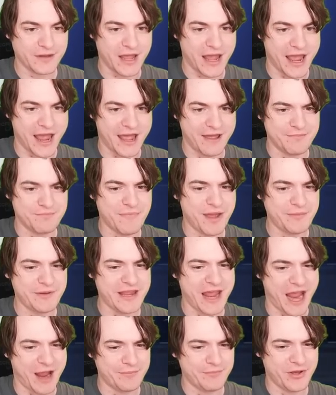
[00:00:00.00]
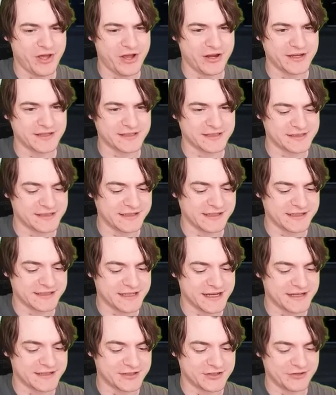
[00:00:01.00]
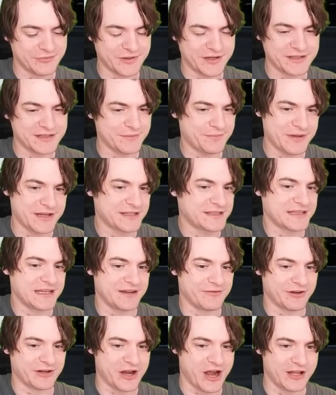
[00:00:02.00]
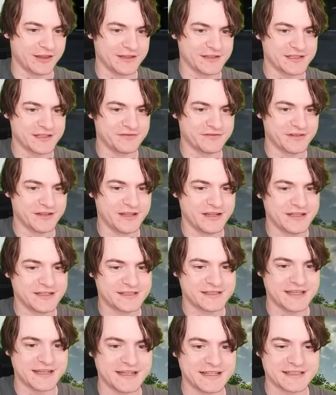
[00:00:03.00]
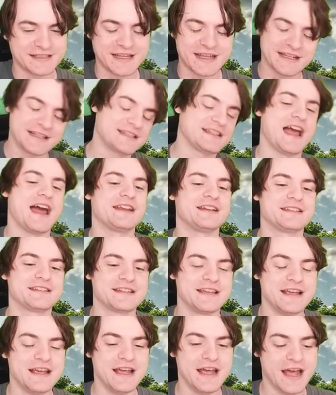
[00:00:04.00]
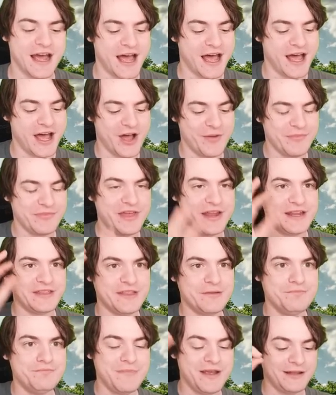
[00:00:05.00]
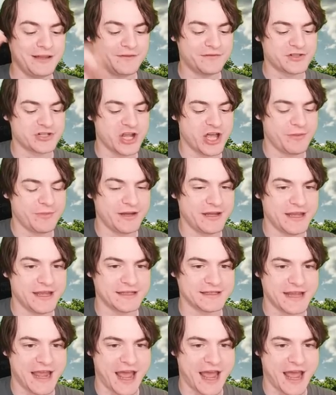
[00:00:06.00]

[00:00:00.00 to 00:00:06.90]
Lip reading: And maybe Hamburg is a city-state too, but it's a big city regardless of city-state status. Then in the middle of Germany is